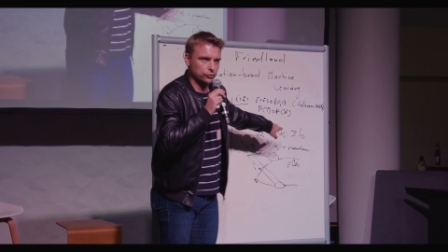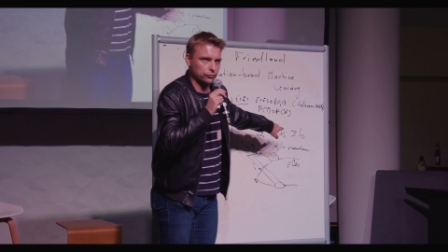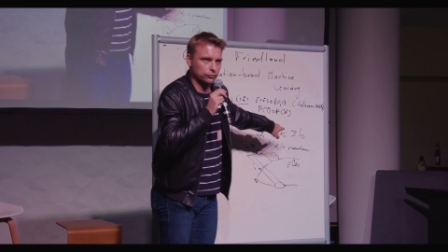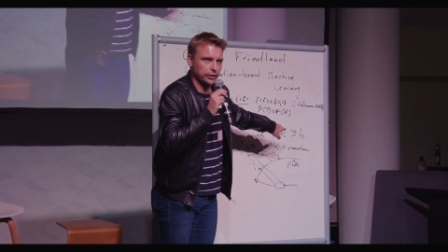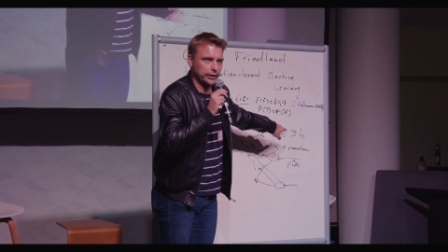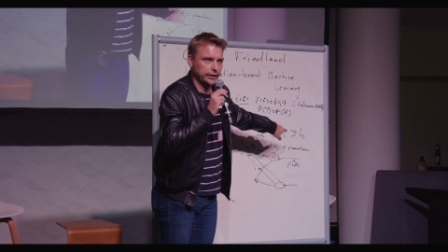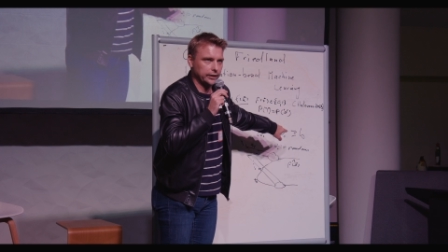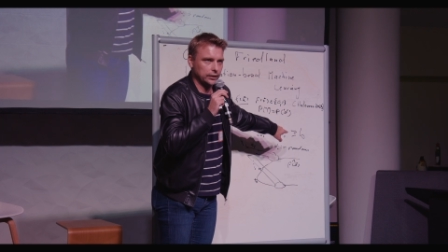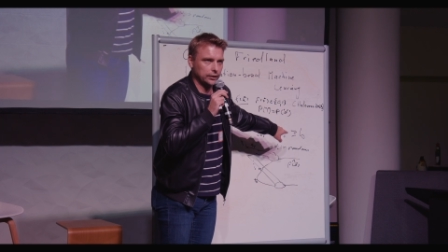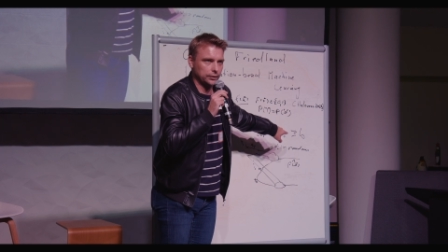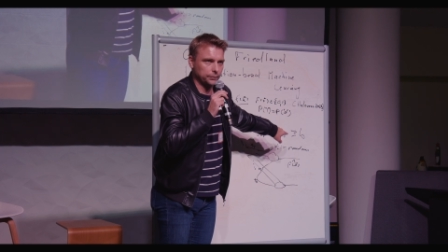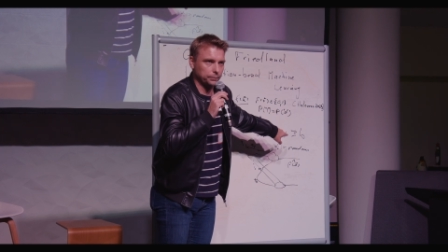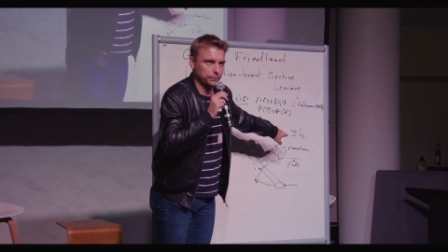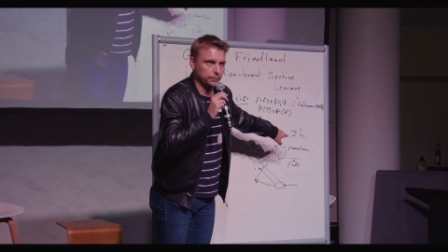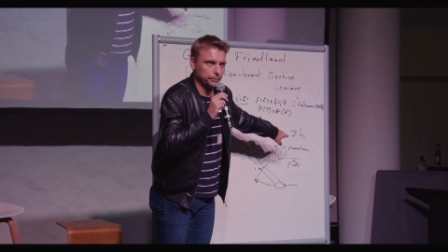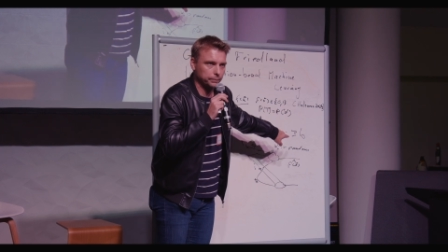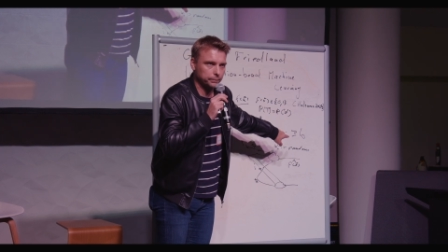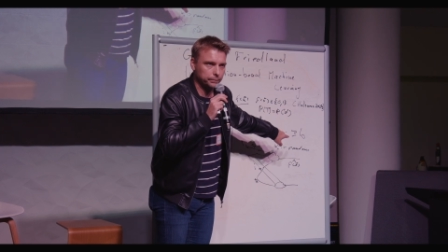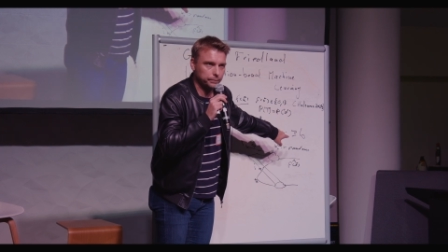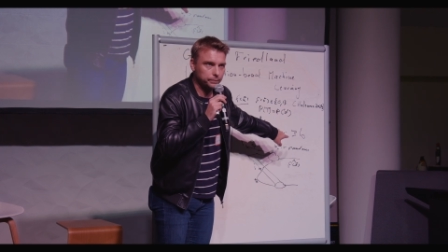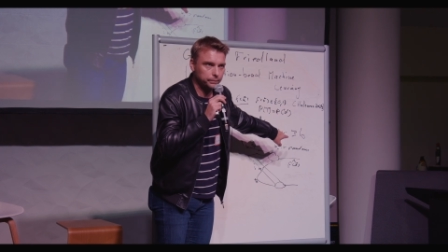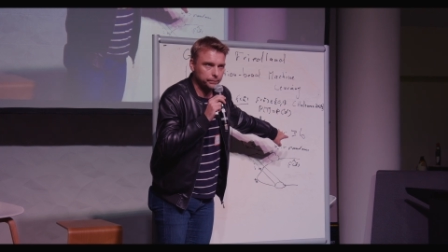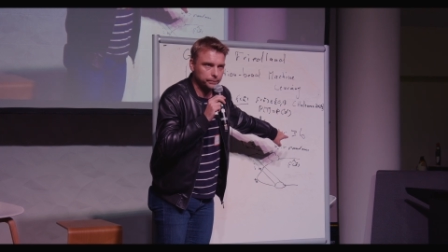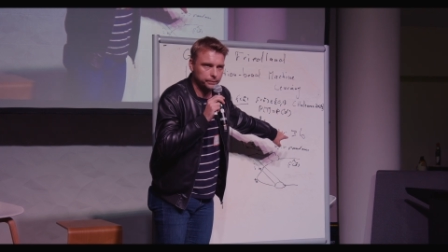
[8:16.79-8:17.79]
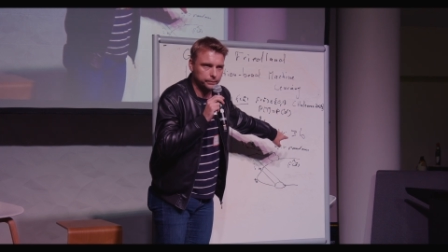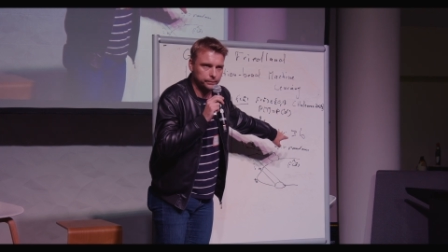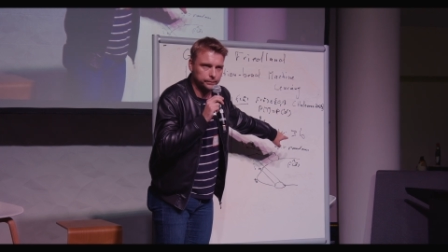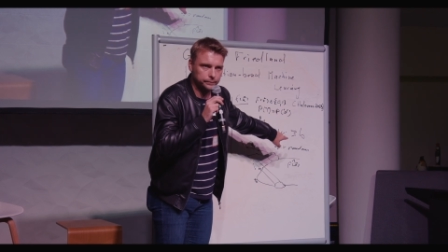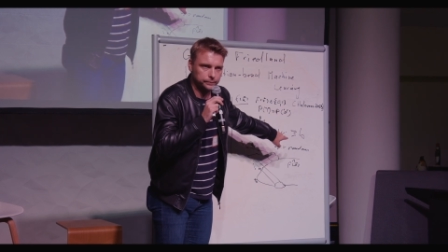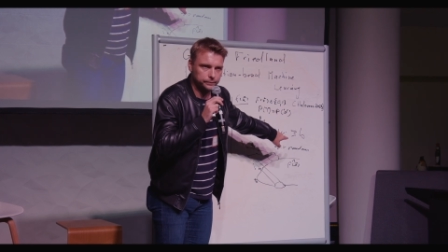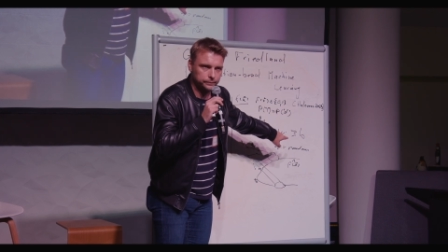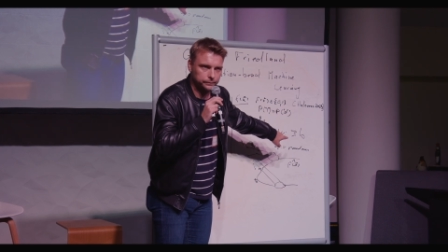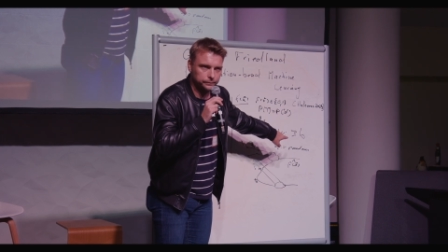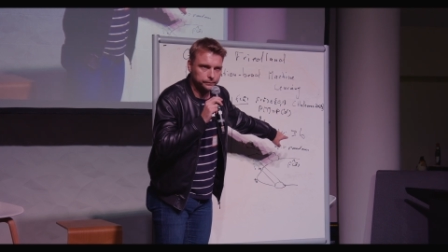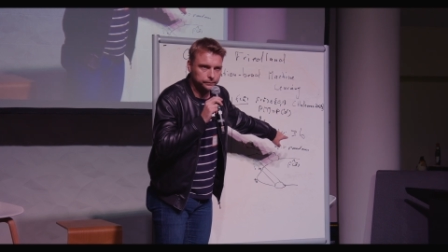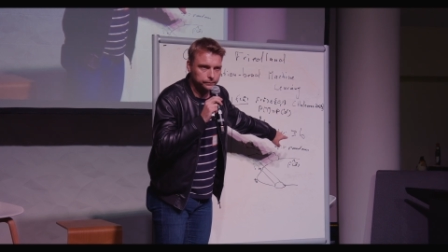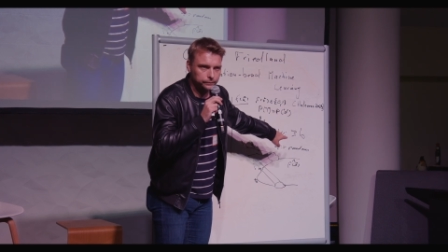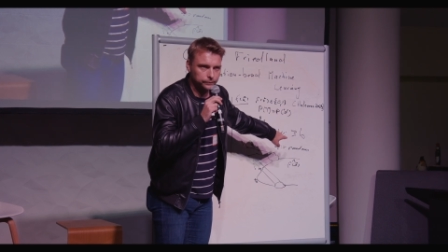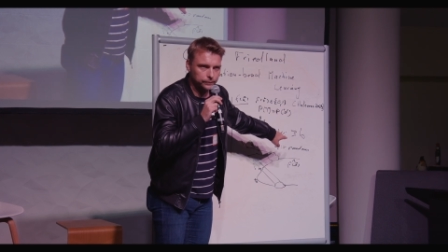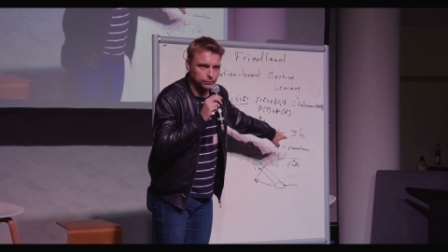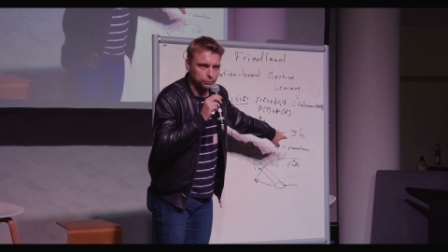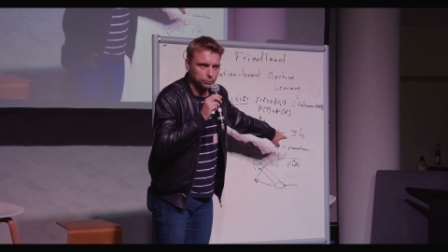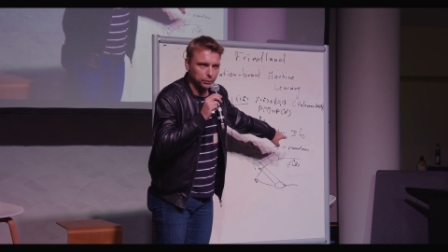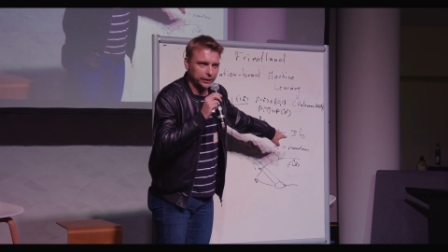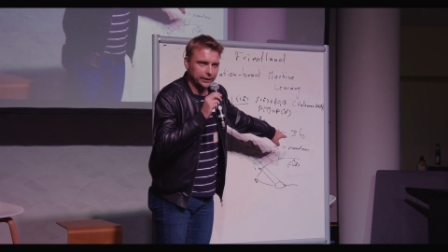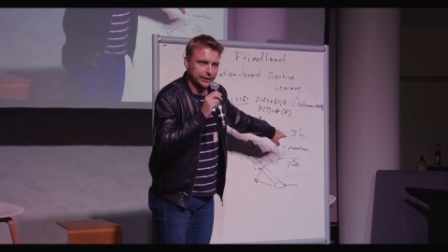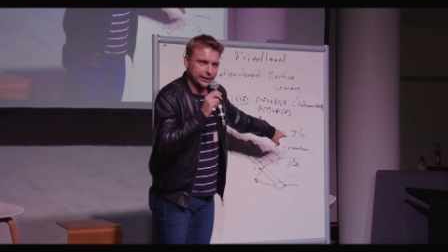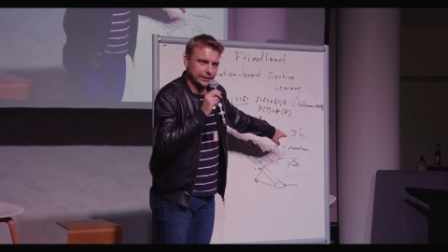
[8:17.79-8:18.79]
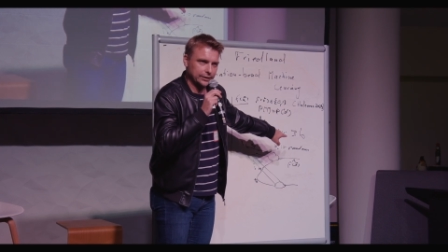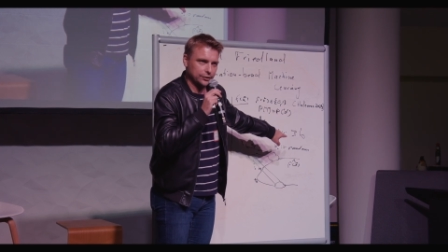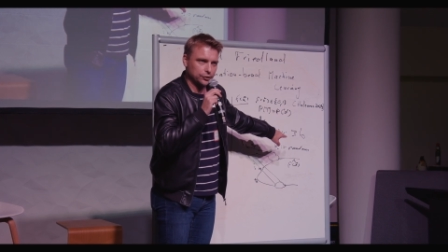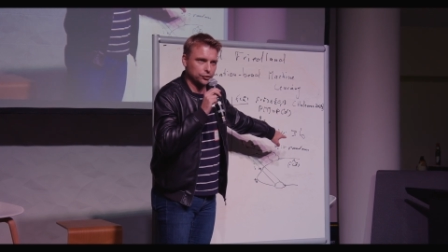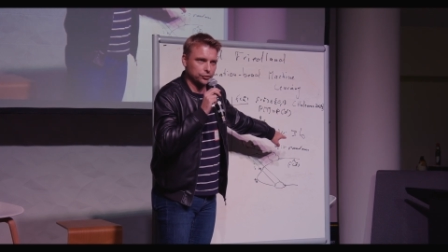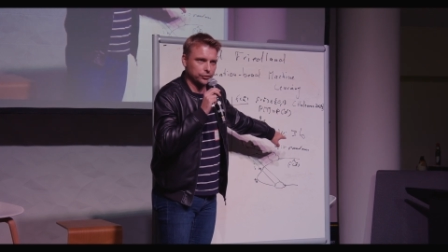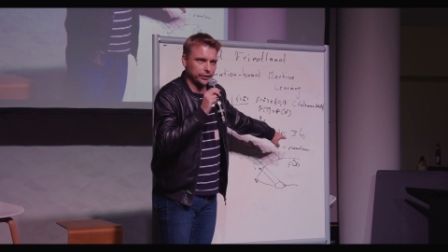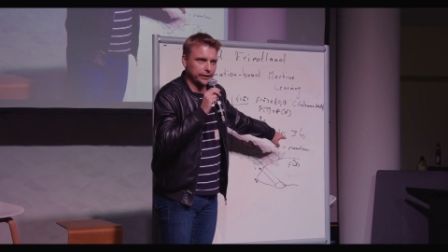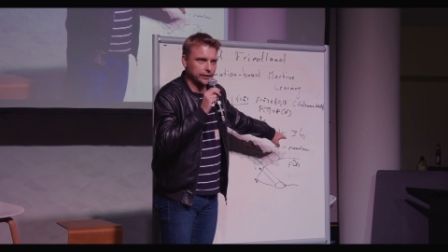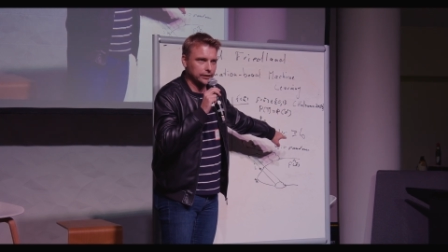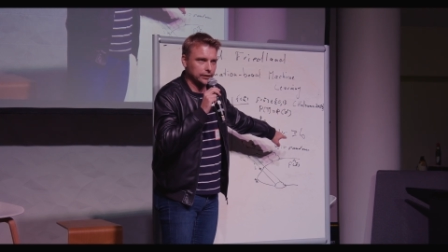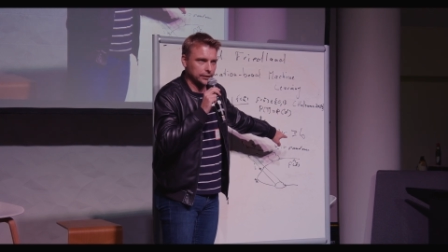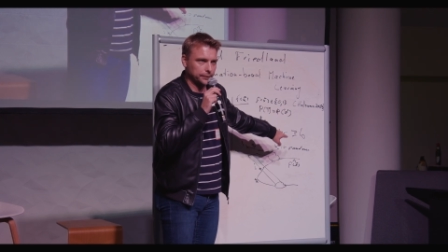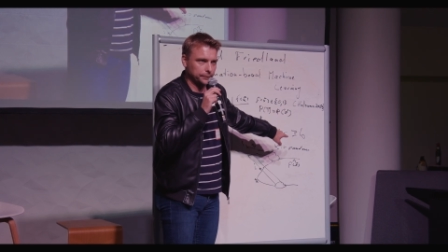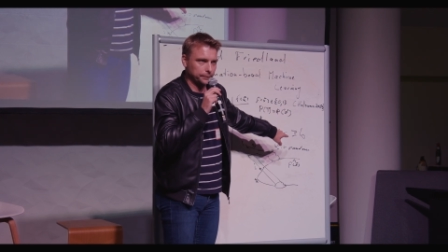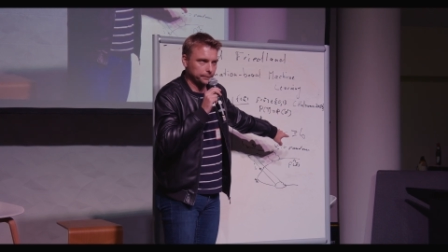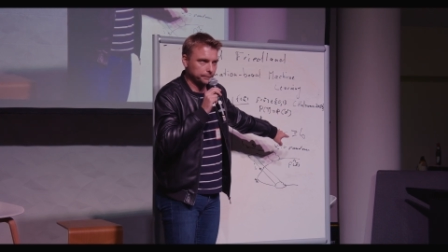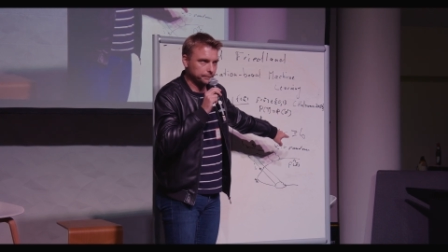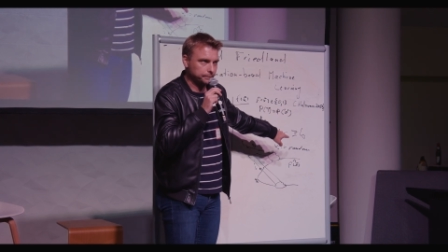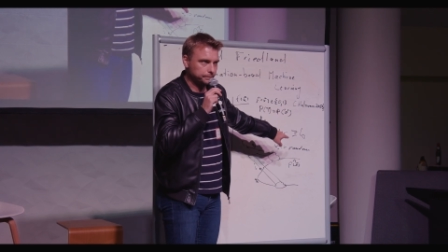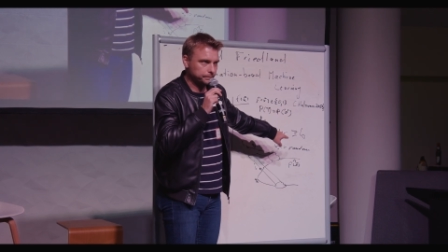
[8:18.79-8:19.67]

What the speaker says: random, but I train them?